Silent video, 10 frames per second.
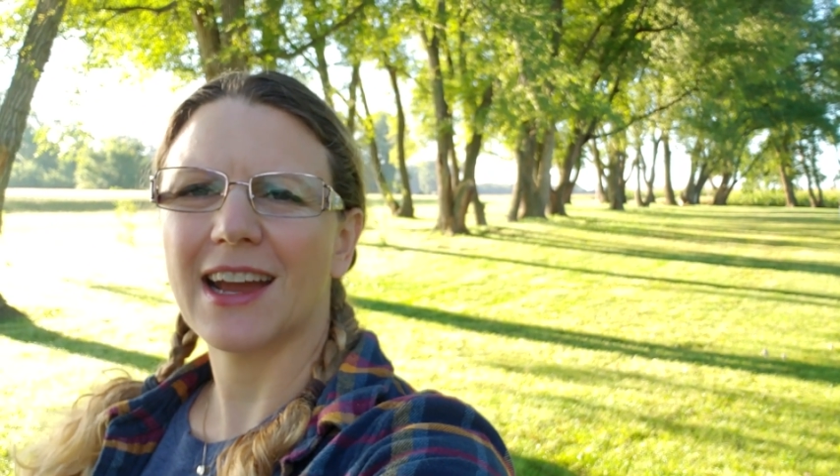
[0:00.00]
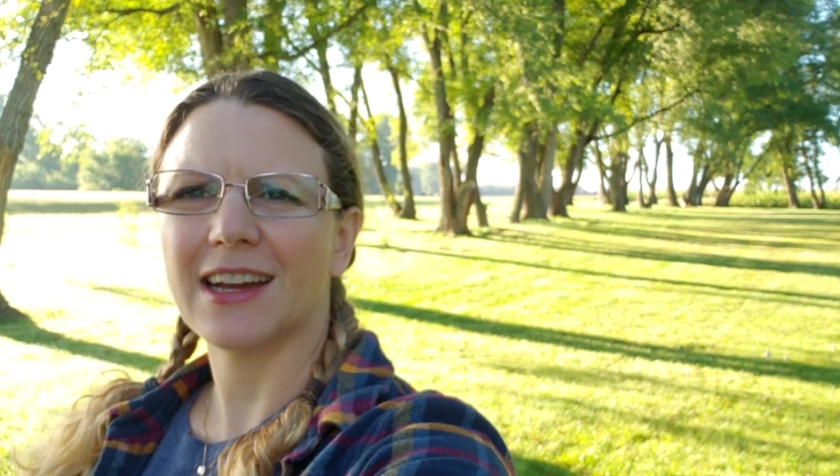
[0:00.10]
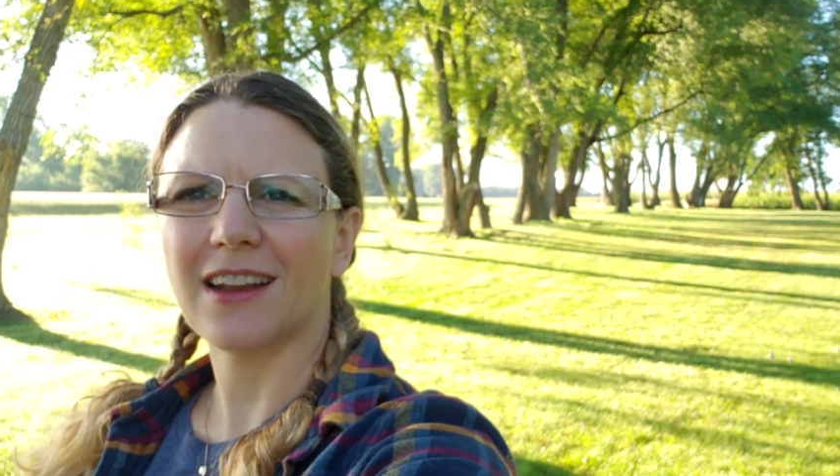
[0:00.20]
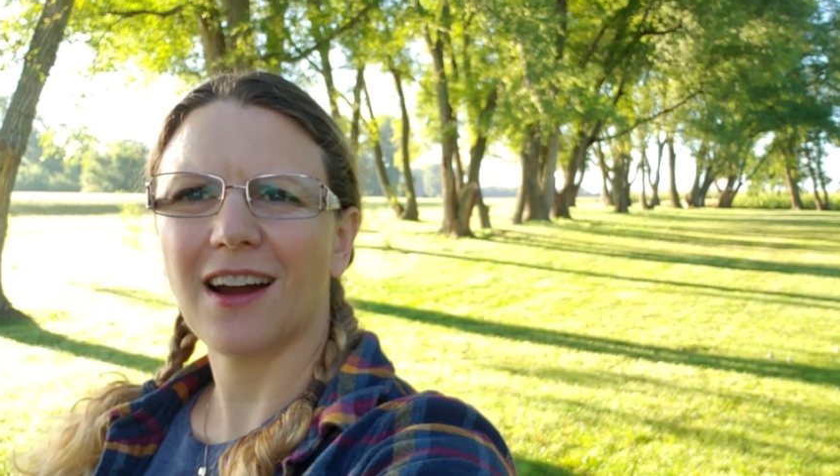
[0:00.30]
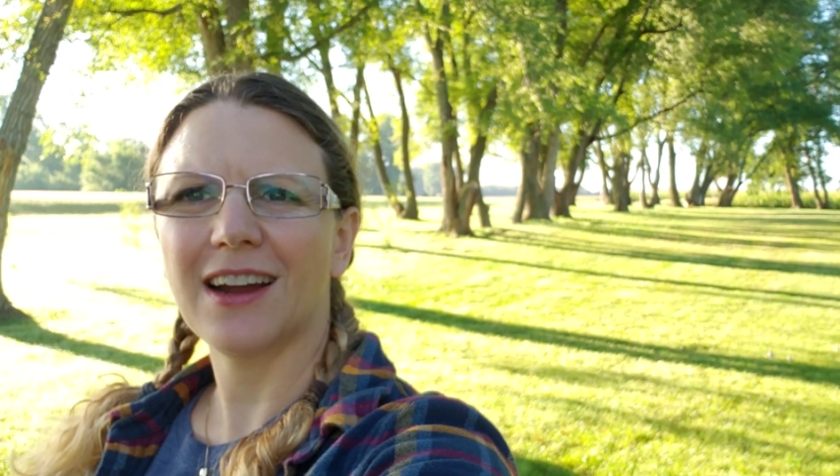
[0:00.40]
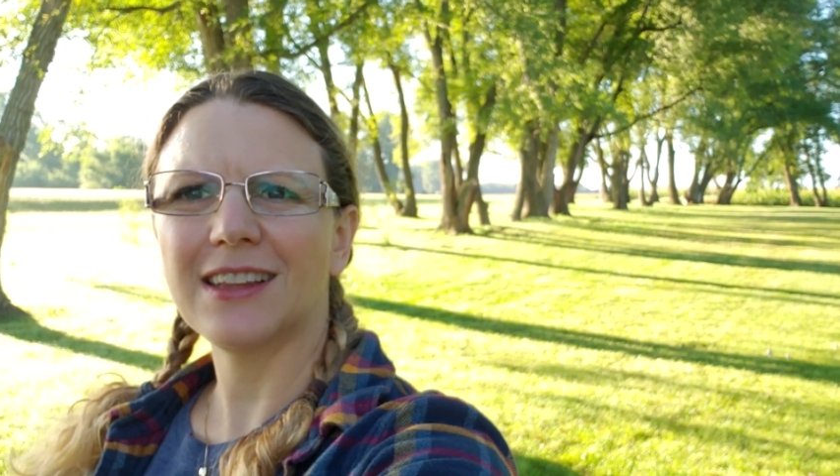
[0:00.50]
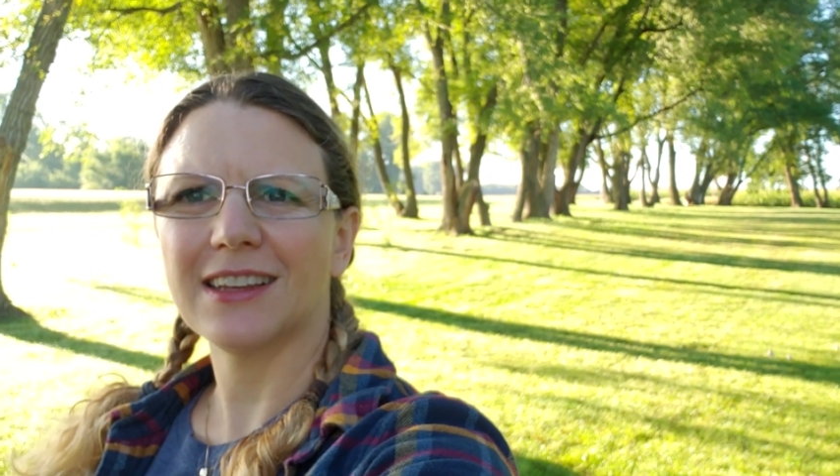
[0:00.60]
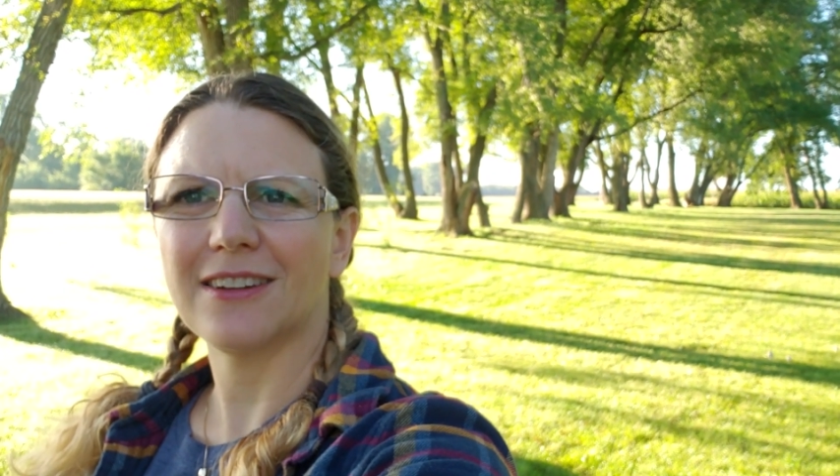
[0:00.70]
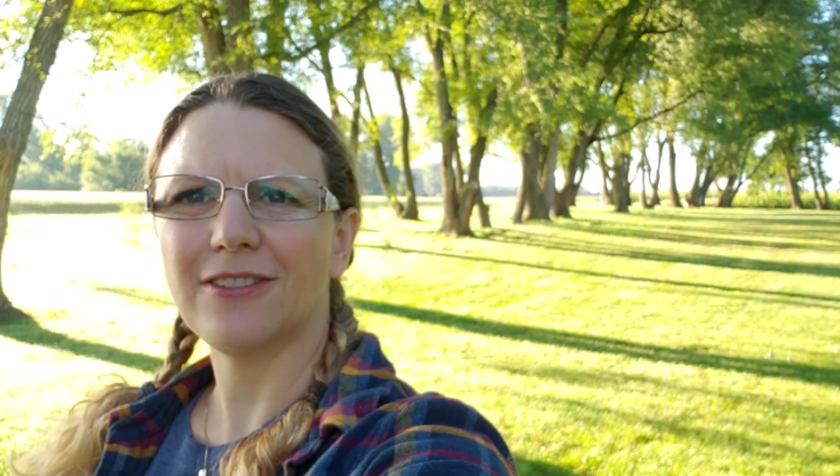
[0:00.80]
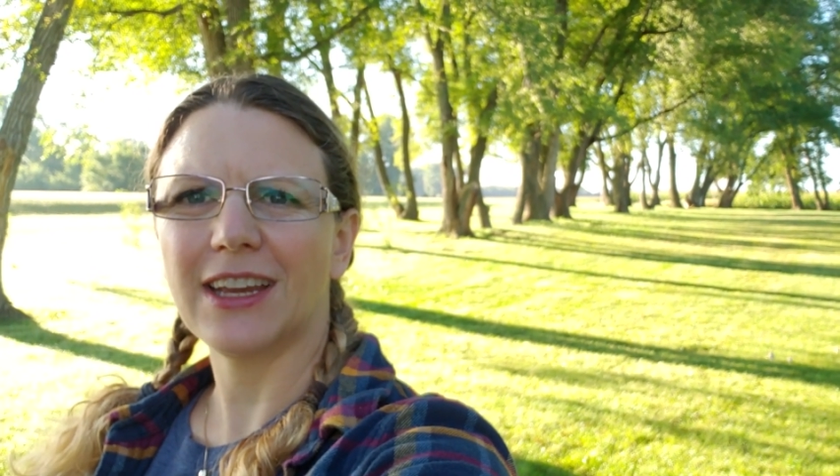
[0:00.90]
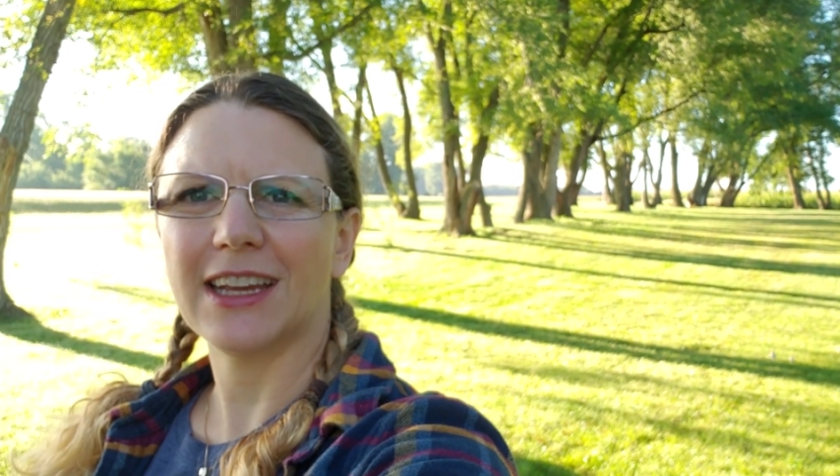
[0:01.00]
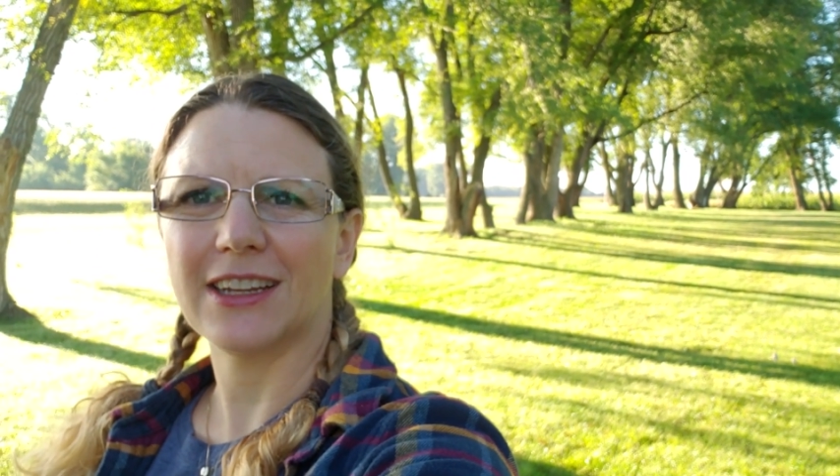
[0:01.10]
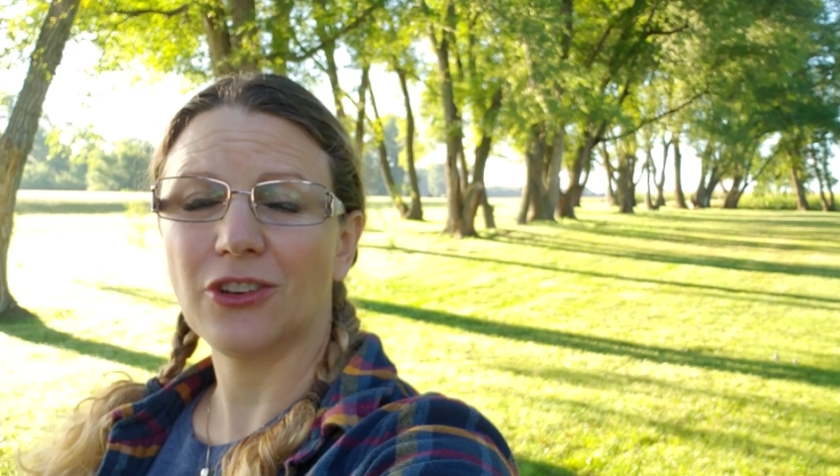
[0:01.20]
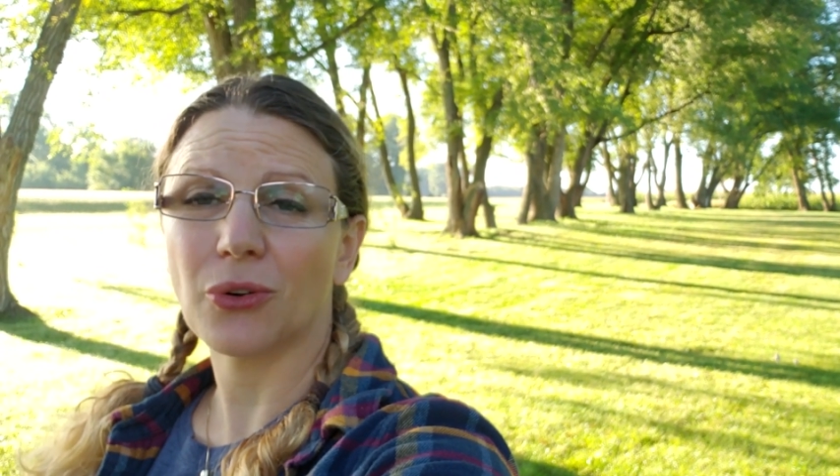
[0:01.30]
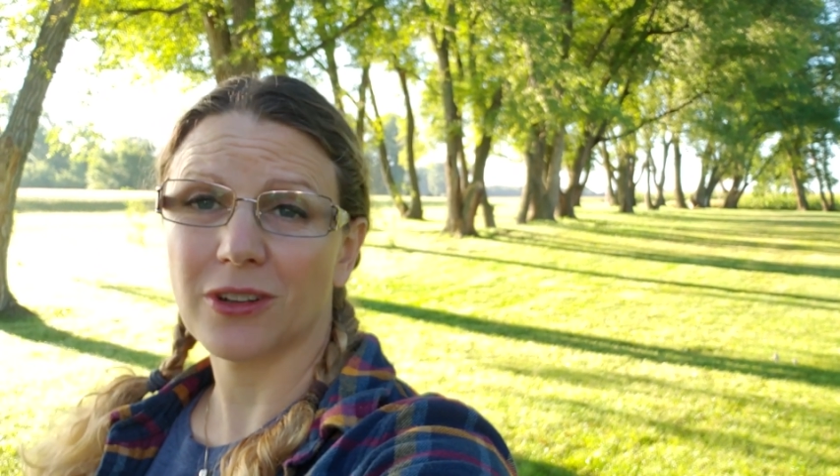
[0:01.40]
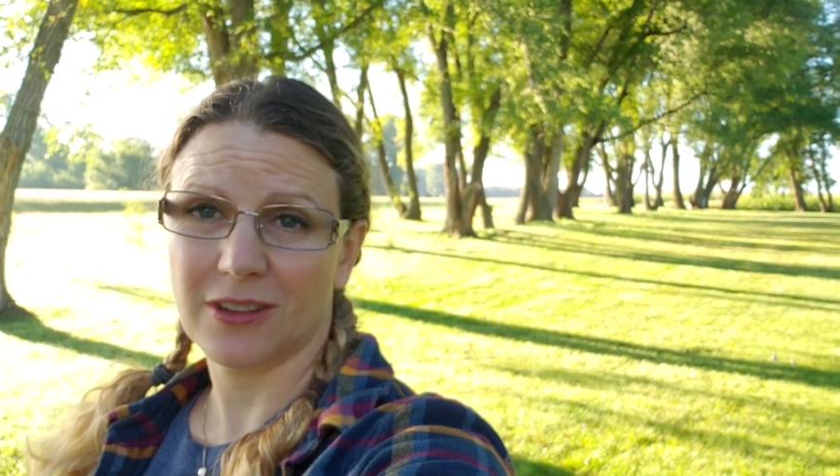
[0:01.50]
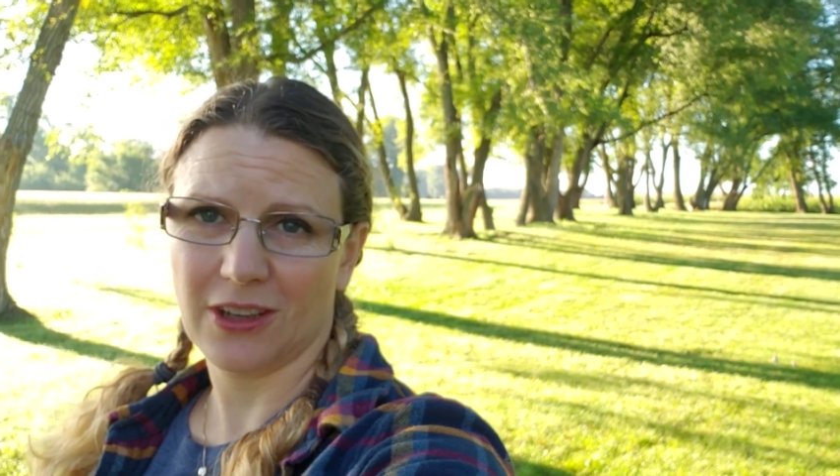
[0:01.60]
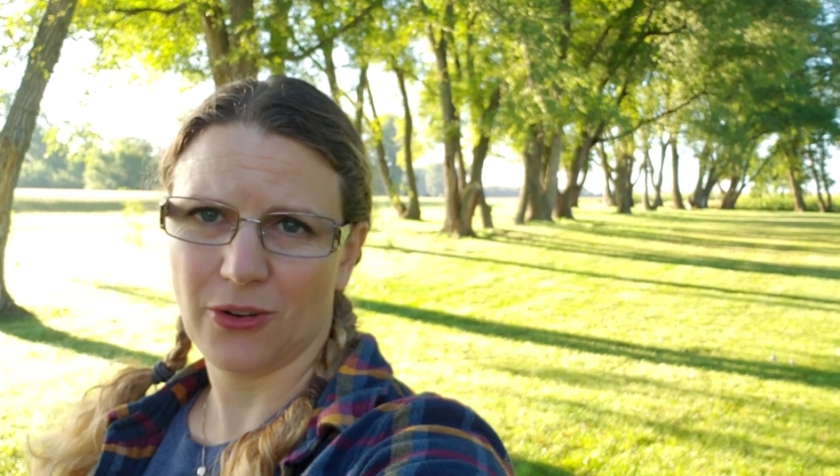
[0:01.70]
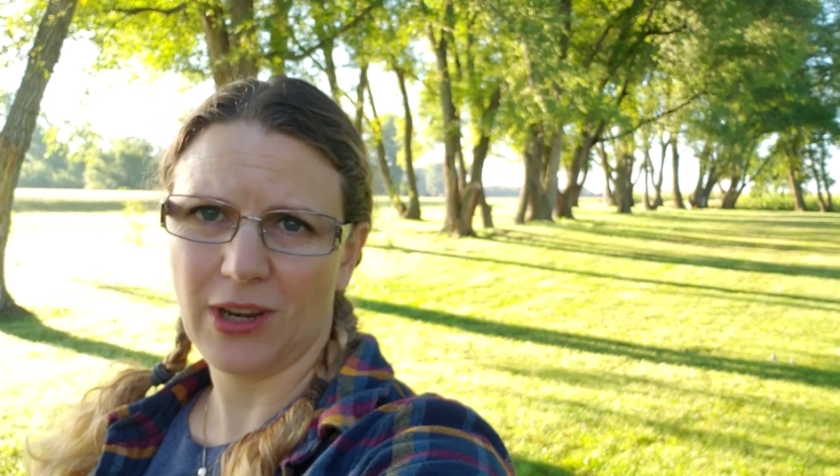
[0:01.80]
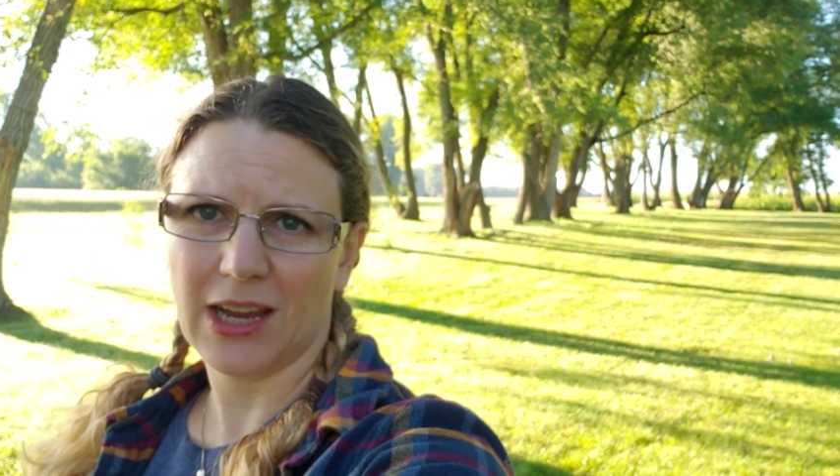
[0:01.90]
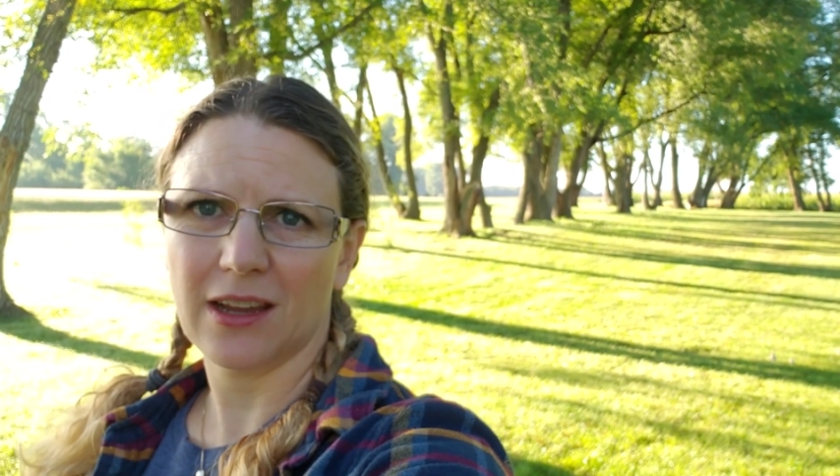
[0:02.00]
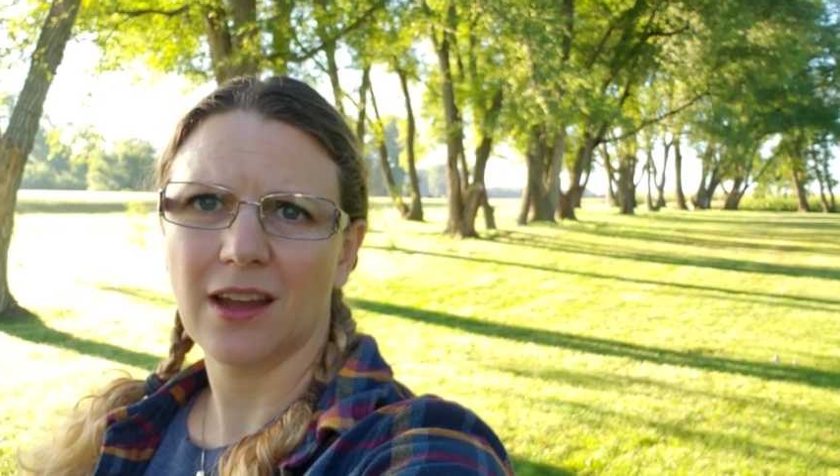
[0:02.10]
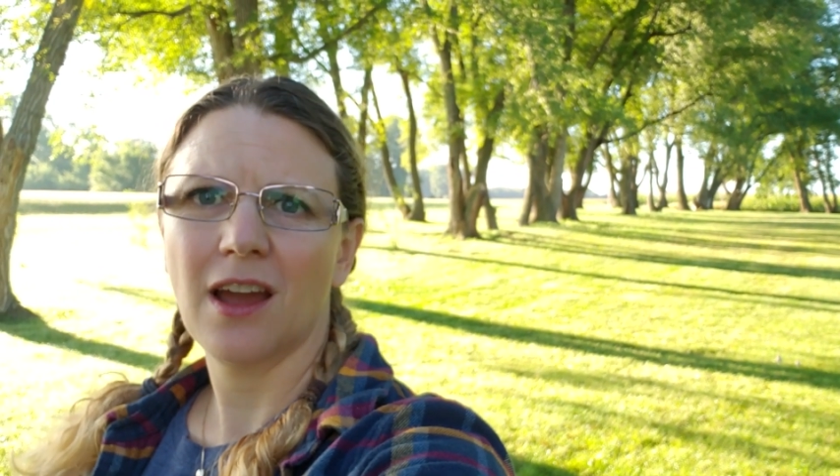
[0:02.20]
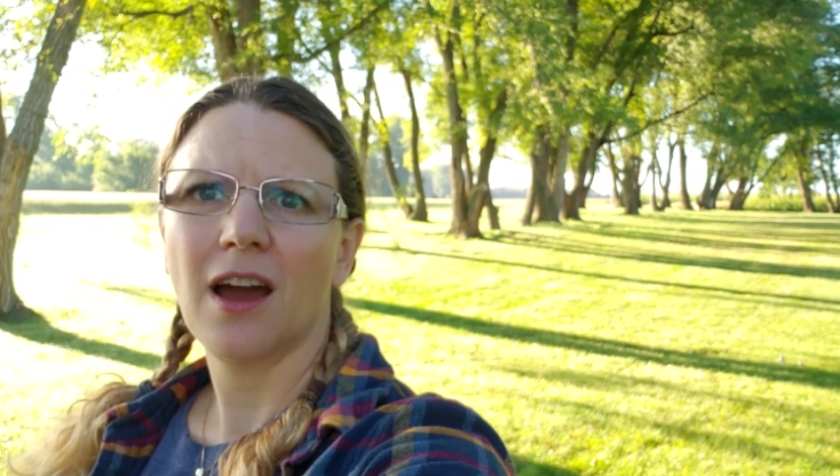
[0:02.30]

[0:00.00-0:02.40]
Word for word: and I live in North Dakota.